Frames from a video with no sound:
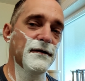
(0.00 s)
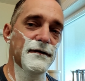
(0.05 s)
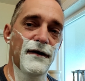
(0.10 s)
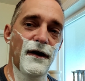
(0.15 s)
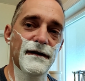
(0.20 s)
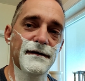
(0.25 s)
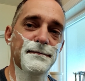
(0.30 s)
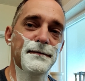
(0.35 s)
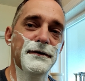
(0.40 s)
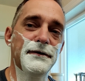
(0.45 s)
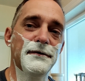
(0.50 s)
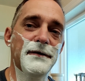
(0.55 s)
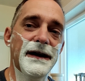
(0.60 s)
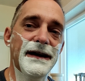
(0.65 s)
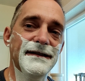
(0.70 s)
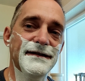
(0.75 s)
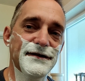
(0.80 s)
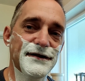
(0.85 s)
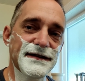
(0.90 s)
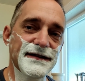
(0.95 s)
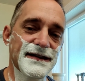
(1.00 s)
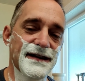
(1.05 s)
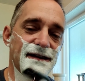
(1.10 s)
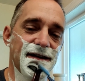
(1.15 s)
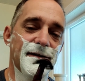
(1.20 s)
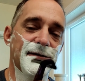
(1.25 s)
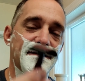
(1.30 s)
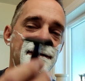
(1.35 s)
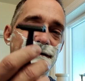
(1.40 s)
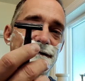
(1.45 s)
those hospital razors.
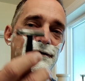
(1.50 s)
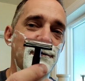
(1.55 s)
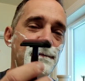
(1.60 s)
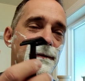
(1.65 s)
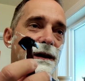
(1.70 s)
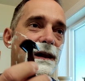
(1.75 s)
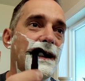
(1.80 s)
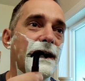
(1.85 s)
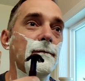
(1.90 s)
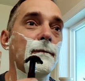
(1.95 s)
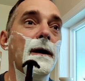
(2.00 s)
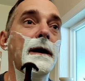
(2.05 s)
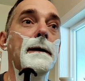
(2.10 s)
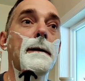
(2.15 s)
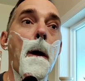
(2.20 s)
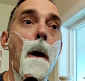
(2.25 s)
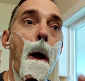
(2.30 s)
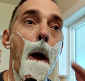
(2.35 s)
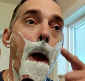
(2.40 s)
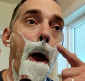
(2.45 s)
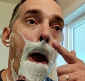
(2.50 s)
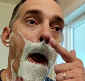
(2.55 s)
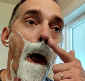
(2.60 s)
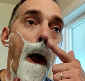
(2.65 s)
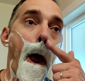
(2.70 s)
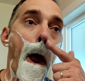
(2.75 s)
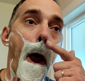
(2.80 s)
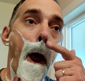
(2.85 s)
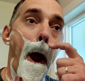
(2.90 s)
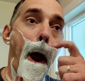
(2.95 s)
Super lightweight.
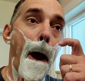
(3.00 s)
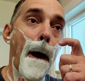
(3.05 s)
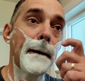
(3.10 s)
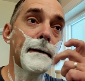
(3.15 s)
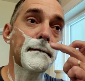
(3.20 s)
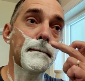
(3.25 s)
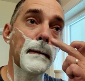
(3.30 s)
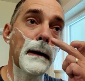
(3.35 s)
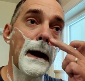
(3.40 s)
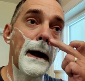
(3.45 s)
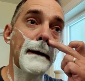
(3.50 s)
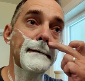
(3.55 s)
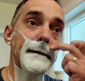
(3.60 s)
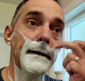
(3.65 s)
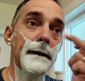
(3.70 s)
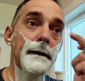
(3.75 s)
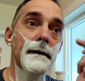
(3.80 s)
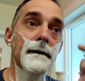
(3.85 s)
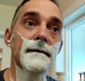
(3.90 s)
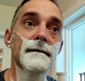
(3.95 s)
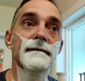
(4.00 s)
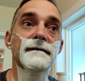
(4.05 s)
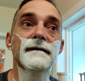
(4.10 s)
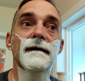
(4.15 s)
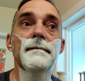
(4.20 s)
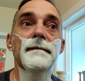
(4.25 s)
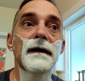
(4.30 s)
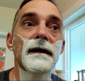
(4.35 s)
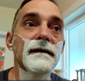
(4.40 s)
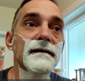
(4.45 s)
It's plastic.
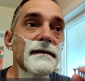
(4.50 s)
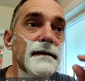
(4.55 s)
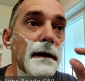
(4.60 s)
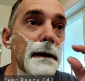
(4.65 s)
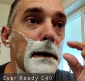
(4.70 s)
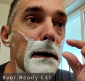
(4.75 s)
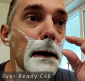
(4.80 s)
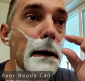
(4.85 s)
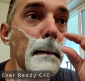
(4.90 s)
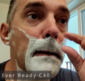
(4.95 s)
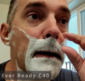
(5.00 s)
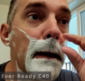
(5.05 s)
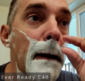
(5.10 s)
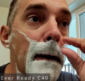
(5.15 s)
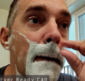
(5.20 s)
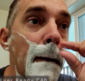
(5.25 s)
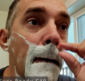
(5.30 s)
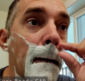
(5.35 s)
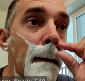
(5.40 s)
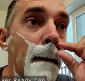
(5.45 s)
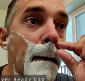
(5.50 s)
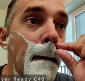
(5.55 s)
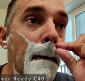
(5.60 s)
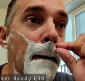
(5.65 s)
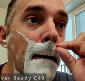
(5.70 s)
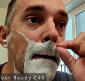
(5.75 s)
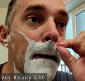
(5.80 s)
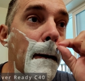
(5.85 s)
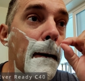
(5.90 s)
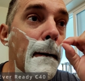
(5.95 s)
Something is tickling me here.
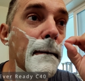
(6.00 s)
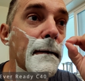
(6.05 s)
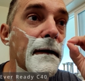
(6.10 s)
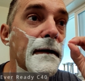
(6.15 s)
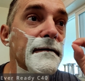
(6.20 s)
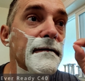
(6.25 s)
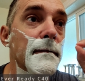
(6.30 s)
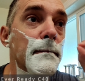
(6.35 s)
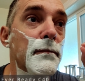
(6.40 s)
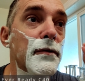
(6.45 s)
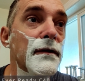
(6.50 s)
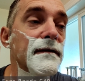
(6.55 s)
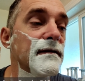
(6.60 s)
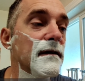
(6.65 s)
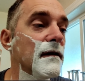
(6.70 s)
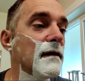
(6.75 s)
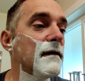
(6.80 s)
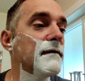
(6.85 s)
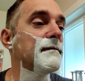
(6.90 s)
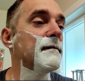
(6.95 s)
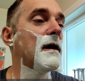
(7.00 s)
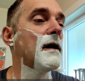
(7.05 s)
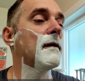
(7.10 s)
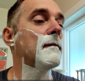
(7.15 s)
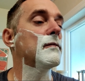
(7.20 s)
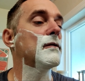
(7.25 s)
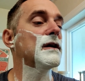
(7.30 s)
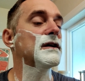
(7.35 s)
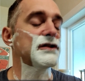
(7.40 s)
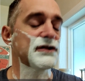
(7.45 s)
Oh, there's a bristle of our
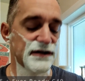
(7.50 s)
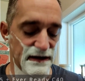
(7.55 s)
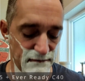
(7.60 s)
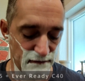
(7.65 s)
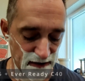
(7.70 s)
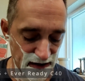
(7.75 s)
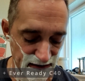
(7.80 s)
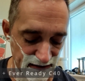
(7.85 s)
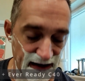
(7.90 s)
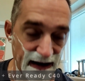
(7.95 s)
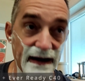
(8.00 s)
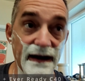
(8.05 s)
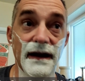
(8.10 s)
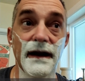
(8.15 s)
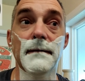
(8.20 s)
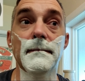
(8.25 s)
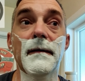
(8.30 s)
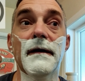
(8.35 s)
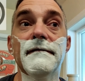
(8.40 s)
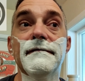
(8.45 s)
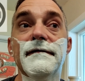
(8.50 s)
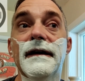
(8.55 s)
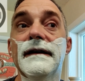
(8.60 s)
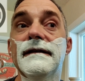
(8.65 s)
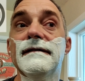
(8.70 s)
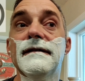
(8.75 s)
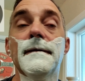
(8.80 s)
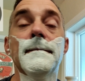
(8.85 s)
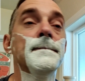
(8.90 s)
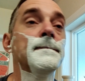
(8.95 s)
brush right hanging in my
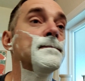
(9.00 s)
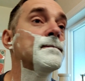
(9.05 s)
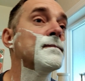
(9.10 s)
face.